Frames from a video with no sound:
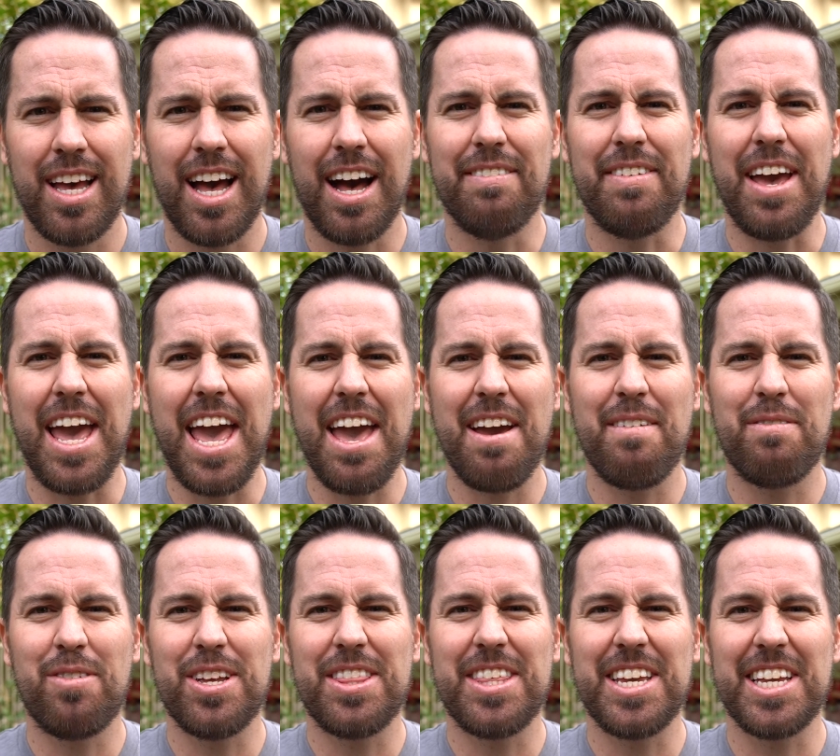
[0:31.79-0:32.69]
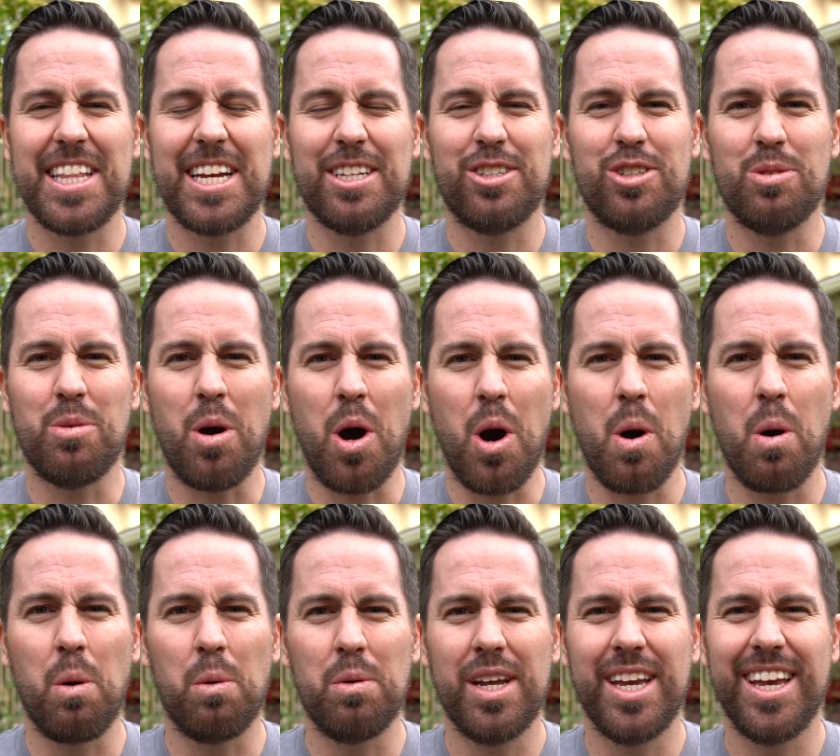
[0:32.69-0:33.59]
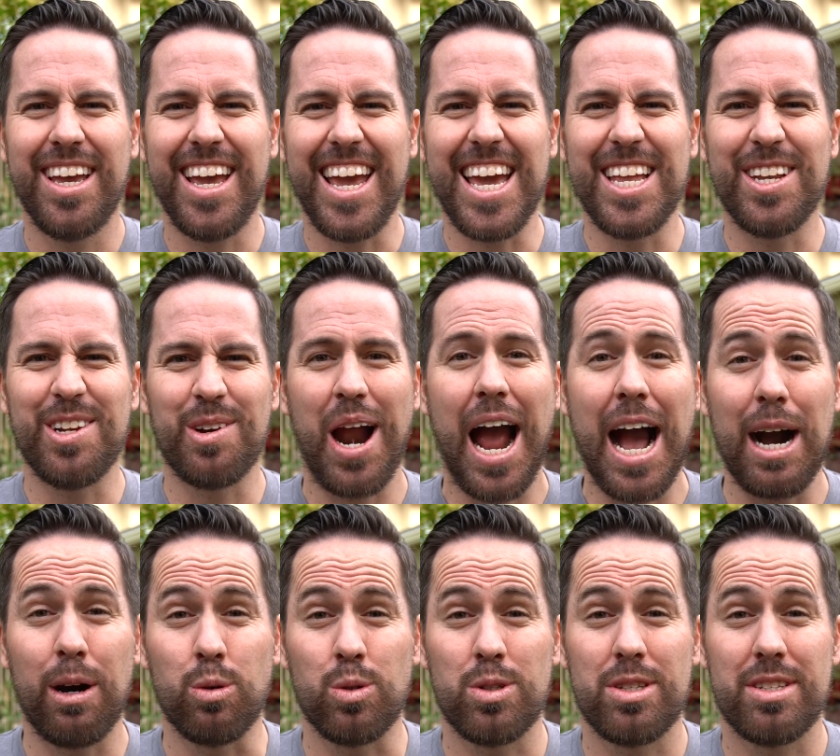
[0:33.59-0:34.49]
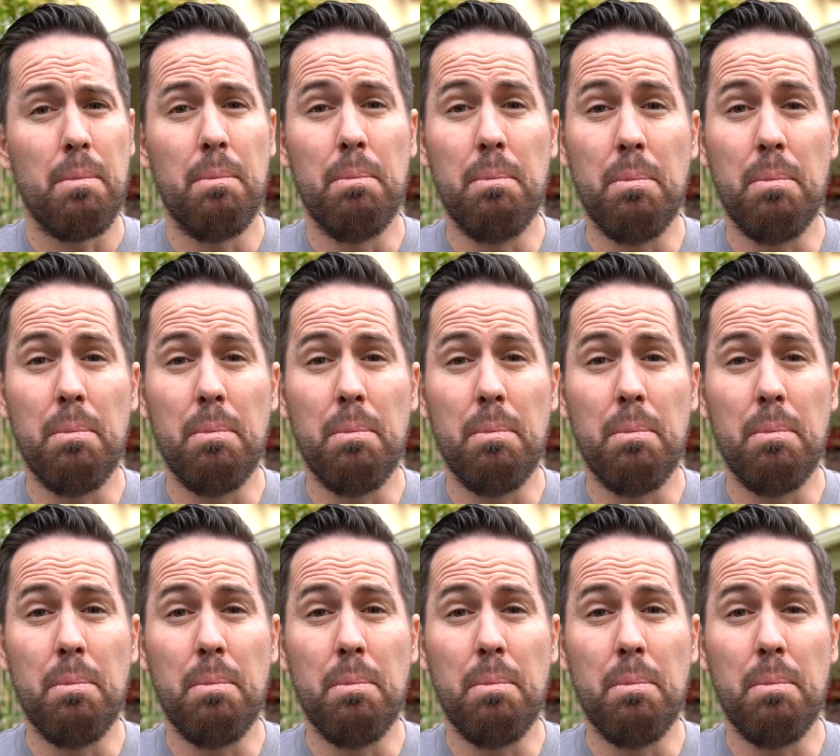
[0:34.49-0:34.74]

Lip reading: of everything that you own in your house.